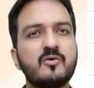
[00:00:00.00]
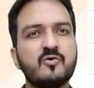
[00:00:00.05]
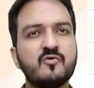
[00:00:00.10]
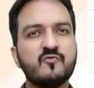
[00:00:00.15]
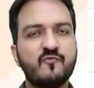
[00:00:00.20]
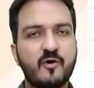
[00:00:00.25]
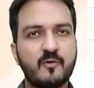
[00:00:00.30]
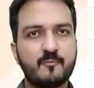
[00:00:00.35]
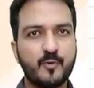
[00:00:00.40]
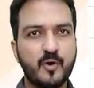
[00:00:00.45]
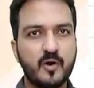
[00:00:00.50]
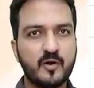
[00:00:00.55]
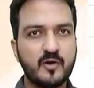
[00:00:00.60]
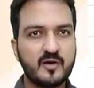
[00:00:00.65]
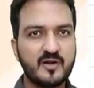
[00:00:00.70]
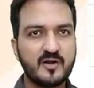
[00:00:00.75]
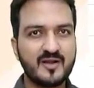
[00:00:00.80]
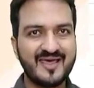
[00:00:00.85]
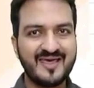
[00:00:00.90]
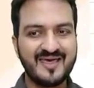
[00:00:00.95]
for
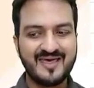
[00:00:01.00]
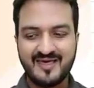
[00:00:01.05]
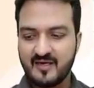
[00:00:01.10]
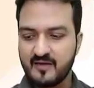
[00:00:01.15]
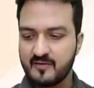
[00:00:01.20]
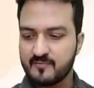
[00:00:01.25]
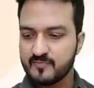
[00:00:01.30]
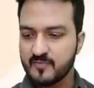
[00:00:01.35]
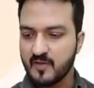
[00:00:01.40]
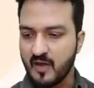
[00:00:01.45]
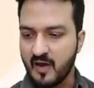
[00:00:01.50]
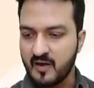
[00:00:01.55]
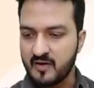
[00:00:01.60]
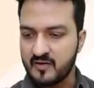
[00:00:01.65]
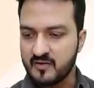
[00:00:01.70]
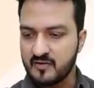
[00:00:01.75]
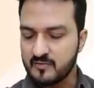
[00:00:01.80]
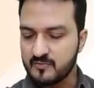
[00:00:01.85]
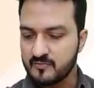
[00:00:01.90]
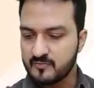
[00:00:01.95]
product A
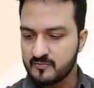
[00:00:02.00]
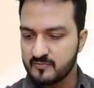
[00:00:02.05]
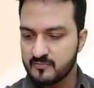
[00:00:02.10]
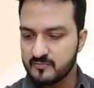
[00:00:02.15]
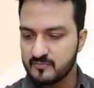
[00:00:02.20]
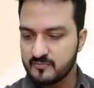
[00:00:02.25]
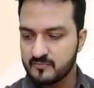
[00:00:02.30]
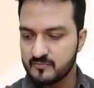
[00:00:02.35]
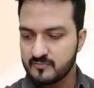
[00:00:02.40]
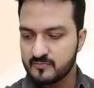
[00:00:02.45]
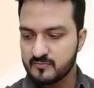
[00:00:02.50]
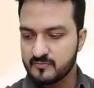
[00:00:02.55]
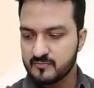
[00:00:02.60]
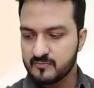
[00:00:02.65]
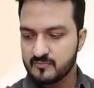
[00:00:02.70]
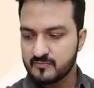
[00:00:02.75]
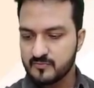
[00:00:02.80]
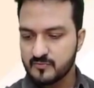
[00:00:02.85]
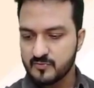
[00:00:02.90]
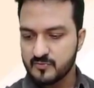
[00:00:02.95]
and,
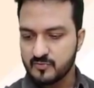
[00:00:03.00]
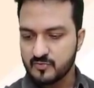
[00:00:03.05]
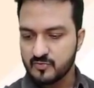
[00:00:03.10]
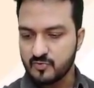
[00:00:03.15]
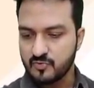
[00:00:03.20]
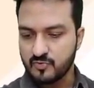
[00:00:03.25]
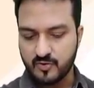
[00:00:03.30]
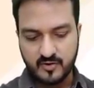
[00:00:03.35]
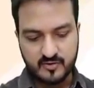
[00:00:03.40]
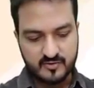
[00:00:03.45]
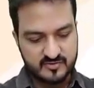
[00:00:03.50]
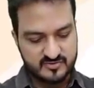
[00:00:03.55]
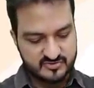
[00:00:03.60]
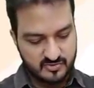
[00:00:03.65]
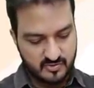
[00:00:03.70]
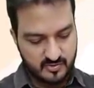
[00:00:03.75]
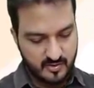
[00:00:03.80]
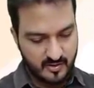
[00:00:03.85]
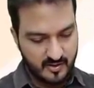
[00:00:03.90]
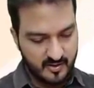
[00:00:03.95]
okay, it is
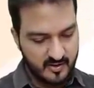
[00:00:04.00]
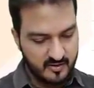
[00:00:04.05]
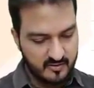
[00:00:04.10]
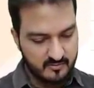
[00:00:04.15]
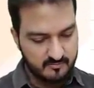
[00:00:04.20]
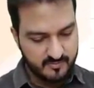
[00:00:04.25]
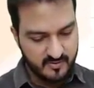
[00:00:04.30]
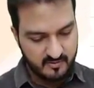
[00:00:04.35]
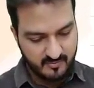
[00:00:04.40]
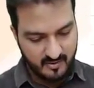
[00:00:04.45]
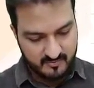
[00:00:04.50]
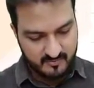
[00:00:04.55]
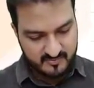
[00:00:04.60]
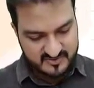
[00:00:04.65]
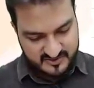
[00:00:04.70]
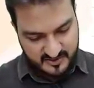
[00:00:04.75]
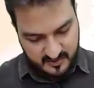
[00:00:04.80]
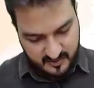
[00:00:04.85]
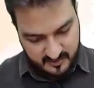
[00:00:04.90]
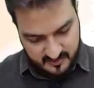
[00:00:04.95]
not A and B, my
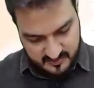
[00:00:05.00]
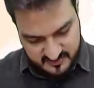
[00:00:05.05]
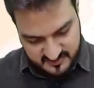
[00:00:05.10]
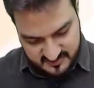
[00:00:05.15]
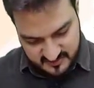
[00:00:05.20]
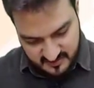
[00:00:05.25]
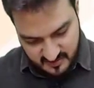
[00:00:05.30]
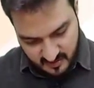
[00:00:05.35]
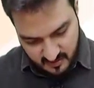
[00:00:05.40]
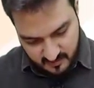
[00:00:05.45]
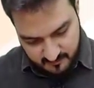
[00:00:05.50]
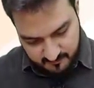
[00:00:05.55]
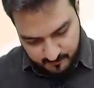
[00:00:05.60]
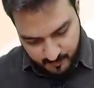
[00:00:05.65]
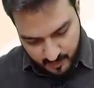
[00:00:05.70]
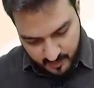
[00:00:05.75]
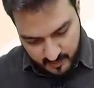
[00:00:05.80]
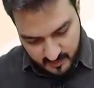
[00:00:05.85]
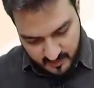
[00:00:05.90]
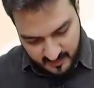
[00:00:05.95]
mistake, it is
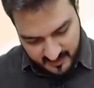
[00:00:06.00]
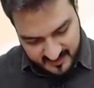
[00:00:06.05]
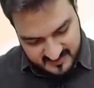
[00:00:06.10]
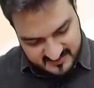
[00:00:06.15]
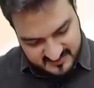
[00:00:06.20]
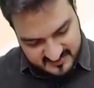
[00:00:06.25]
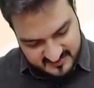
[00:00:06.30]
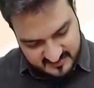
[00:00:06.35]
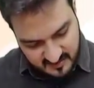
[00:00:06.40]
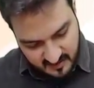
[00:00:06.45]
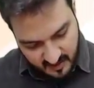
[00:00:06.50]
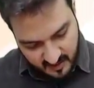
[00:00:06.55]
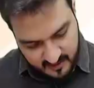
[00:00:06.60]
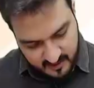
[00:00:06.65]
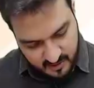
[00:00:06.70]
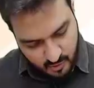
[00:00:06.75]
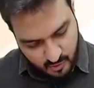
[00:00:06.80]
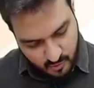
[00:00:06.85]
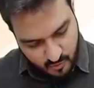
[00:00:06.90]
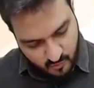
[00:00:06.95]
product X
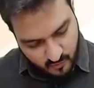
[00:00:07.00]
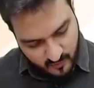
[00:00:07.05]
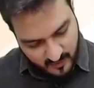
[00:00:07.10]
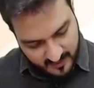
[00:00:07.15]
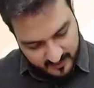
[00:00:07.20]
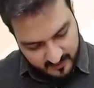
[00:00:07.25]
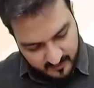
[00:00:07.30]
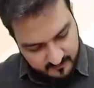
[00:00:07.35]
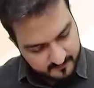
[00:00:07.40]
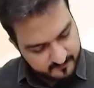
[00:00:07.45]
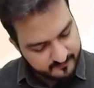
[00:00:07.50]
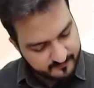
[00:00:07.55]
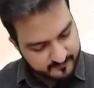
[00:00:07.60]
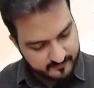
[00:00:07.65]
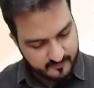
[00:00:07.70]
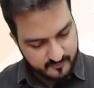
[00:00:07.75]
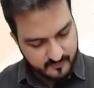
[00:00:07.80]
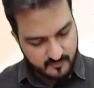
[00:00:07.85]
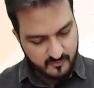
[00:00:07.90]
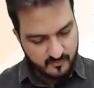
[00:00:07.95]
and Y.
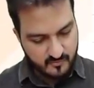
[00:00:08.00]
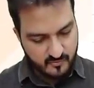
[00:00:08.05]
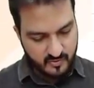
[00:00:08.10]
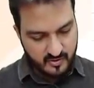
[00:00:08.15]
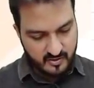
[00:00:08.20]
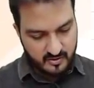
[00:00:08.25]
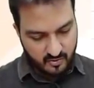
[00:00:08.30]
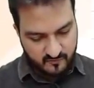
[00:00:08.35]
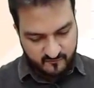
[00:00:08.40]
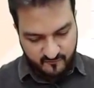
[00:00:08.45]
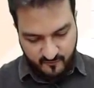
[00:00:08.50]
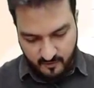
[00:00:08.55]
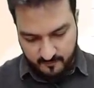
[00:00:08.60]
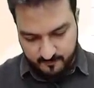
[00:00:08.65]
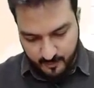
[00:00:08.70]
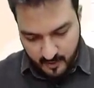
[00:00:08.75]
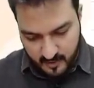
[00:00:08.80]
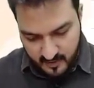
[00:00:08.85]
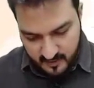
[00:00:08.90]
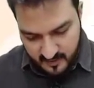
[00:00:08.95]
Write down, for
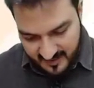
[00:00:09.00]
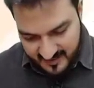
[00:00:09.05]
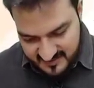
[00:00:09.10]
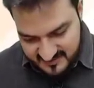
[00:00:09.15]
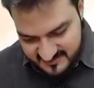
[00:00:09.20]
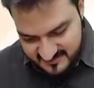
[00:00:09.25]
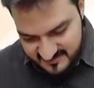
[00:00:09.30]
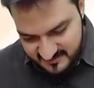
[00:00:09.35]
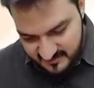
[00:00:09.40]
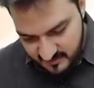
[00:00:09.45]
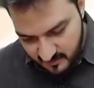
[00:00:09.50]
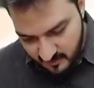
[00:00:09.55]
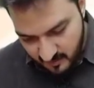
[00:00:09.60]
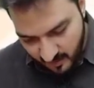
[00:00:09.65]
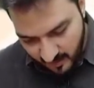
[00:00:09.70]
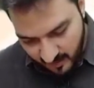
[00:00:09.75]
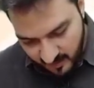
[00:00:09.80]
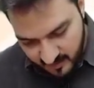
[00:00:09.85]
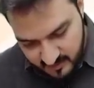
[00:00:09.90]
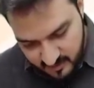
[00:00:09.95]
product X
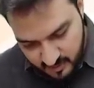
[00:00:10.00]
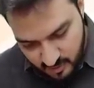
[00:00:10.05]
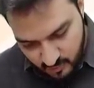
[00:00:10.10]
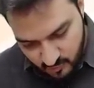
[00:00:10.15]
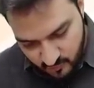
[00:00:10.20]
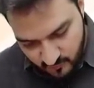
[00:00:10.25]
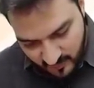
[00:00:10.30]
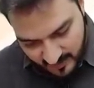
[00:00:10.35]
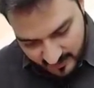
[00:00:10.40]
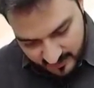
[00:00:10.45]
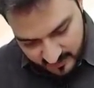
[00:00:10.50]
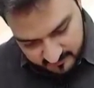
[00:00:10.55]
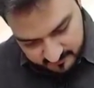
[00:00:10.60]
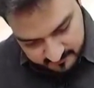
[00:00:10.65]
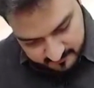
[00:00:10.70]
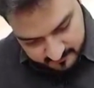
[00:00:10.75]
and Y,